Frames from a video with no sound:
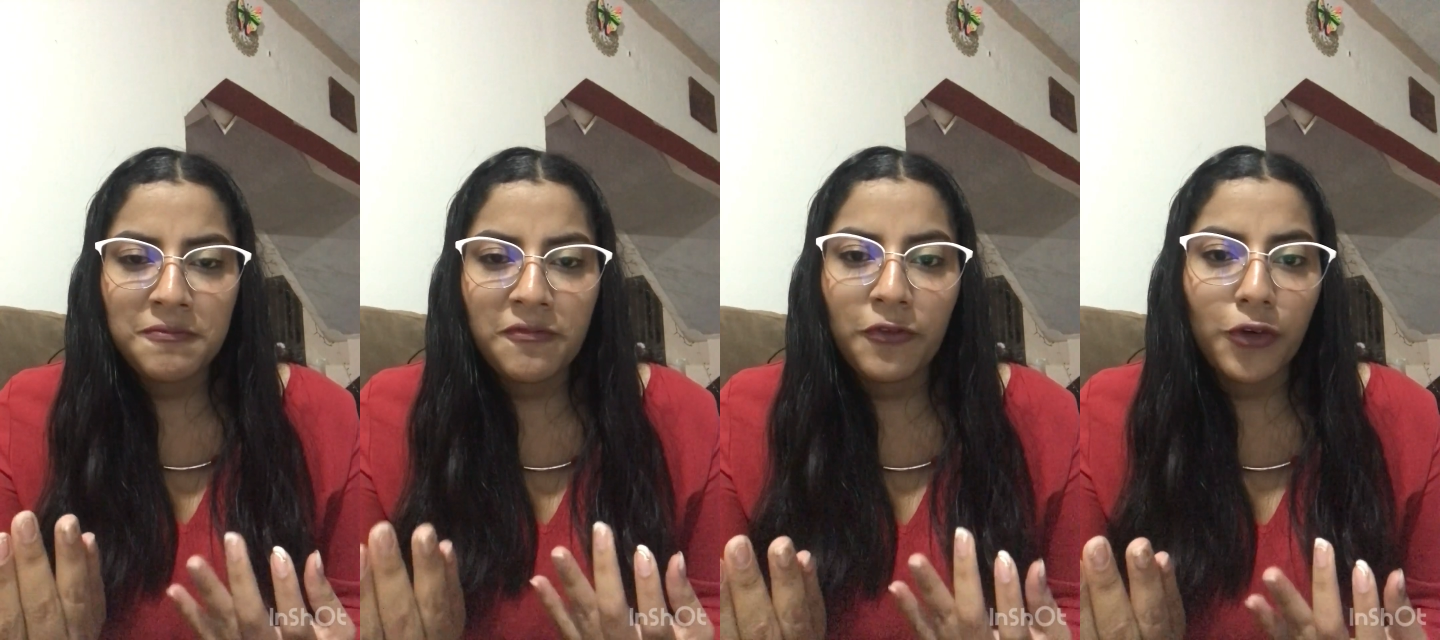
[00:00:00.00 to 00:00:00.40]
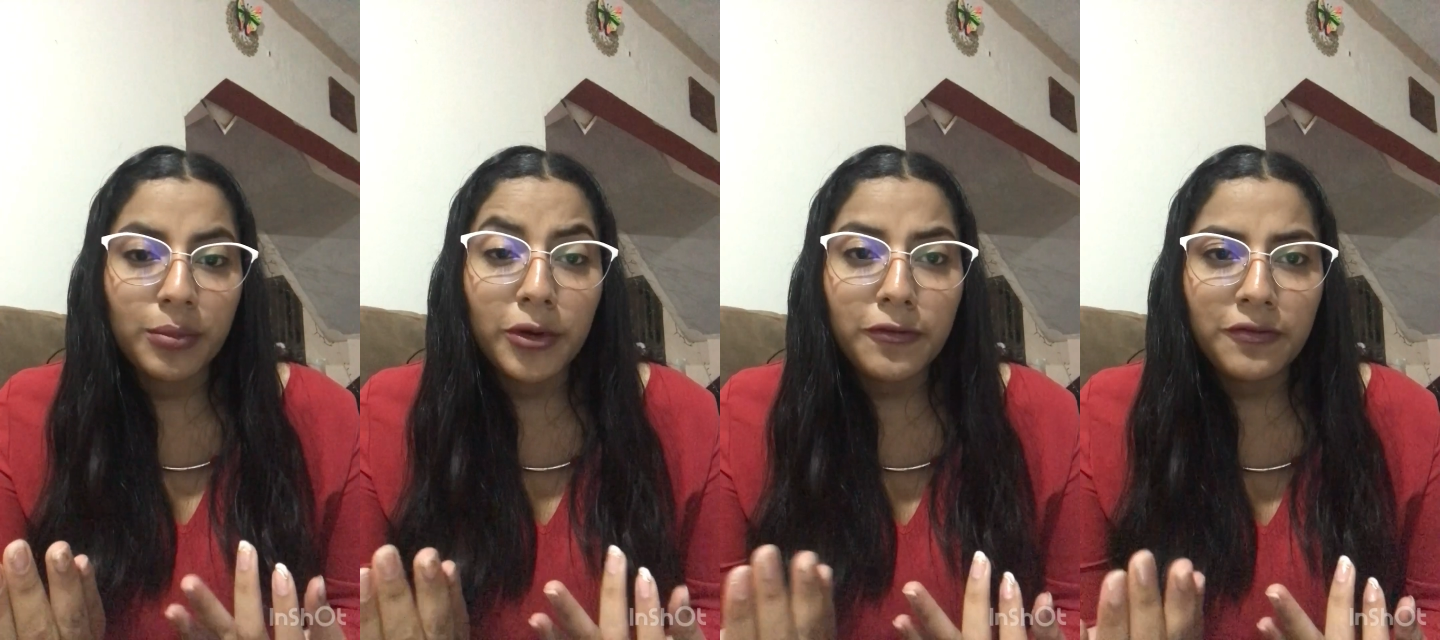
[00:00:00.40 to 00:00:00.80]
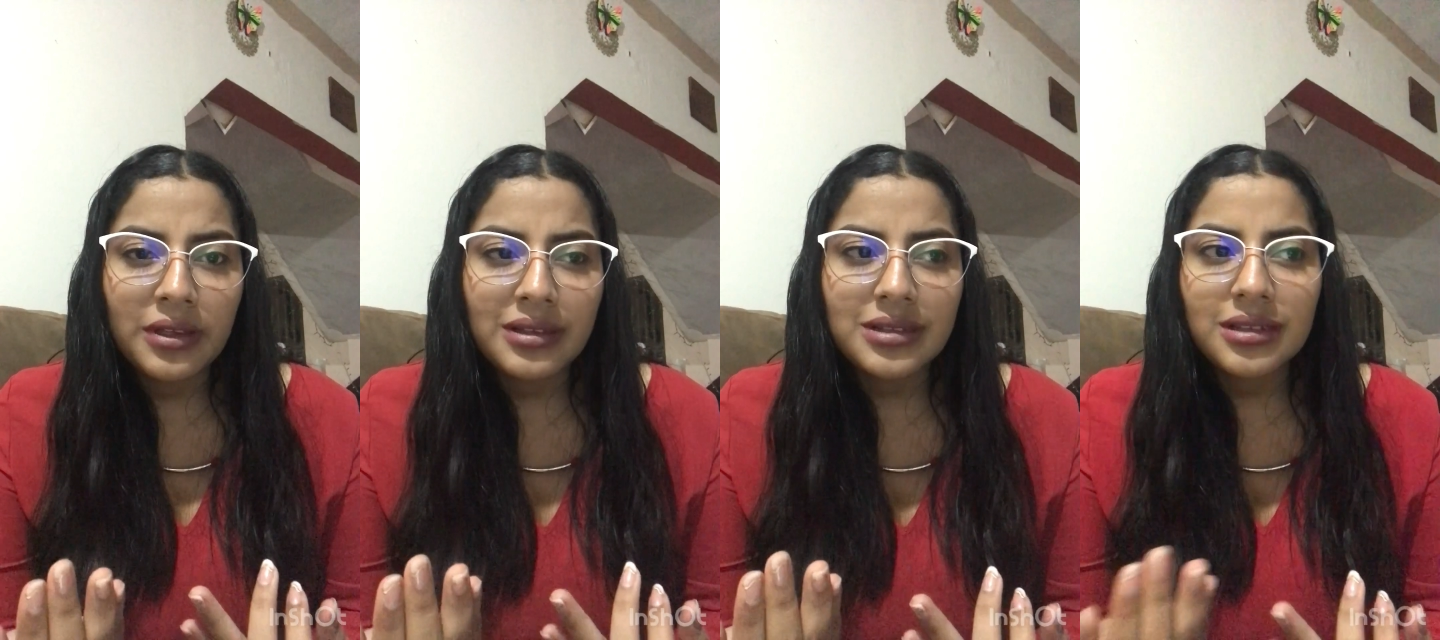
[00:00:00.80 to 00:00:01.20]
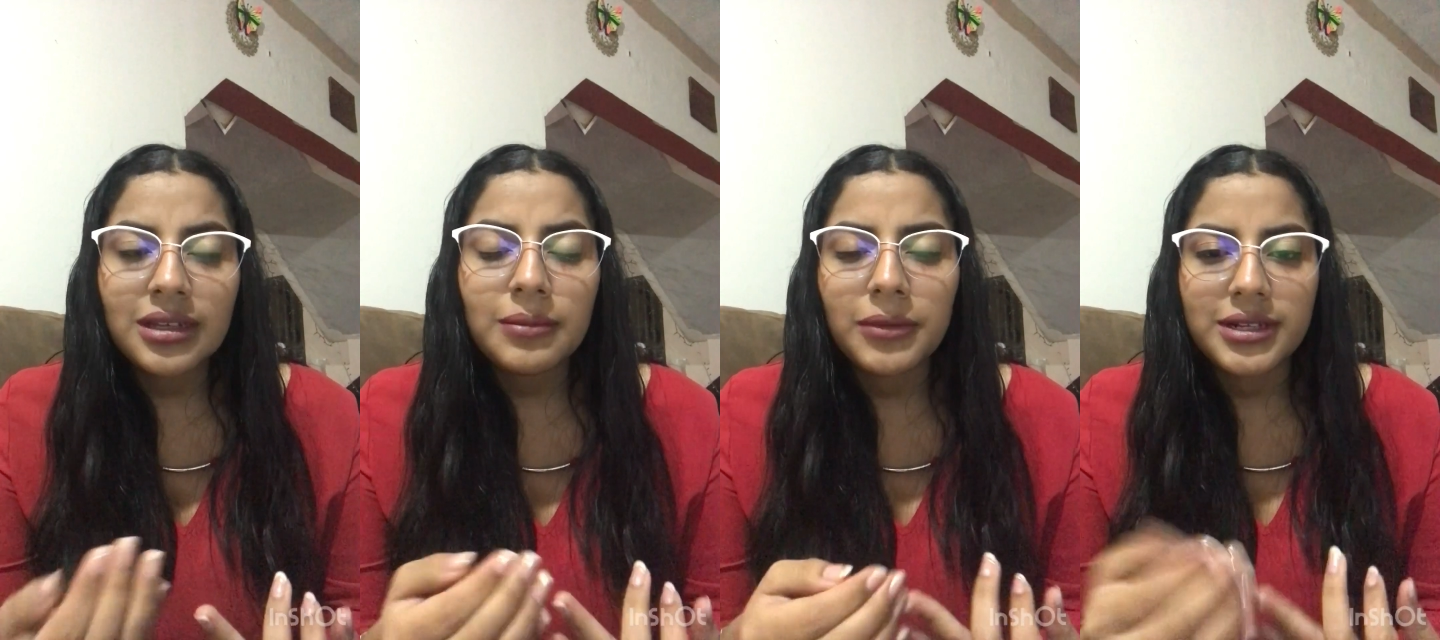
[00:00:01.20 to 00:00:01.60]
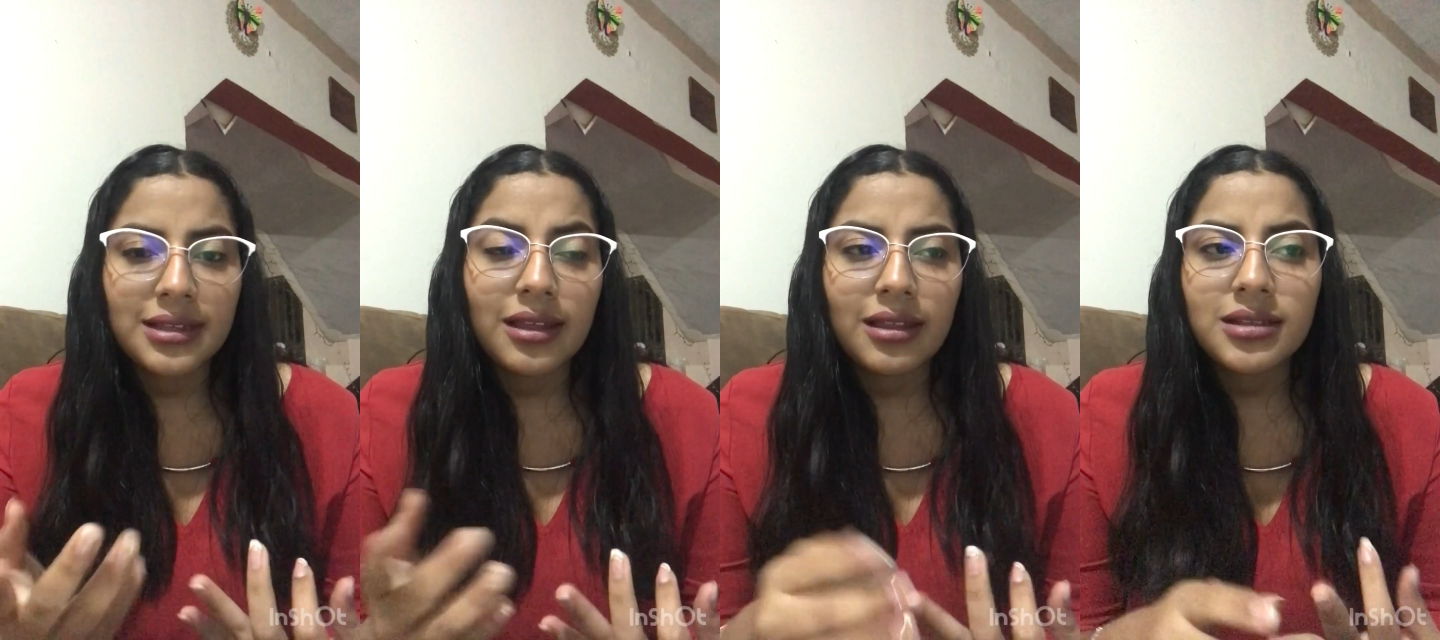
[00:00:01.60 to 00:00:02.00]
former fiancée,
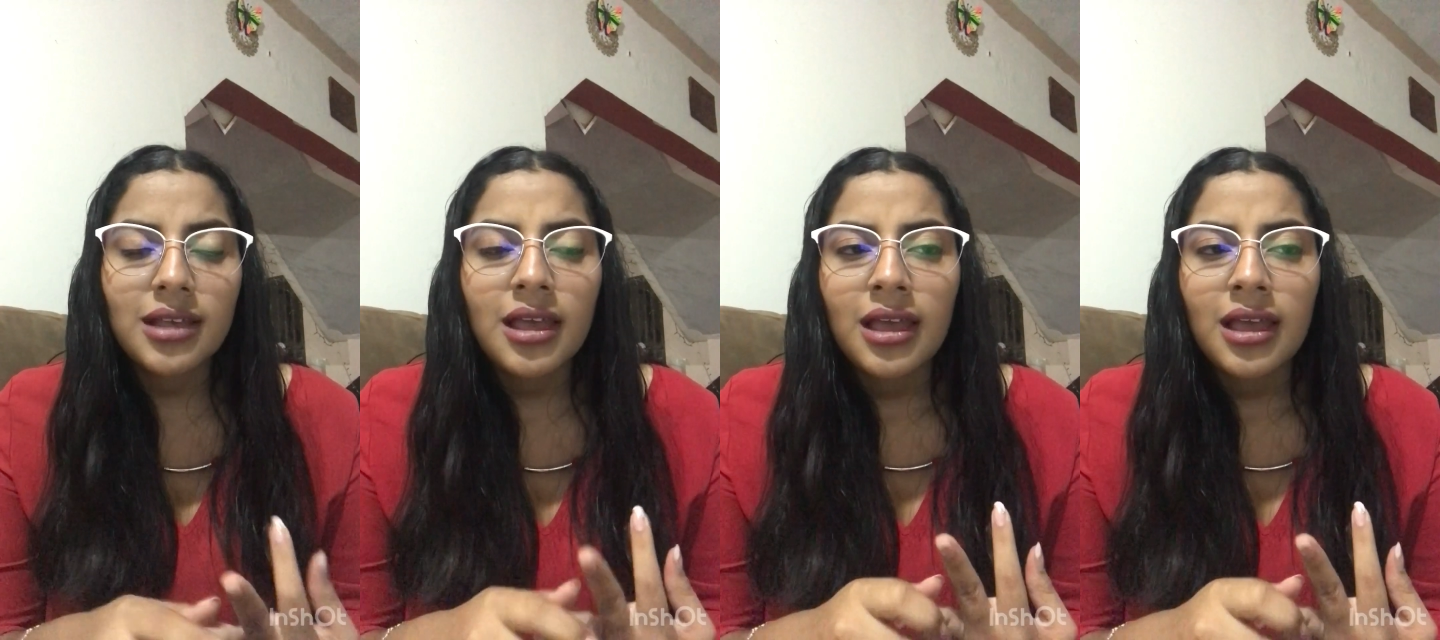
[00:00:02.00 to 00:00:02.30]
Mercedes,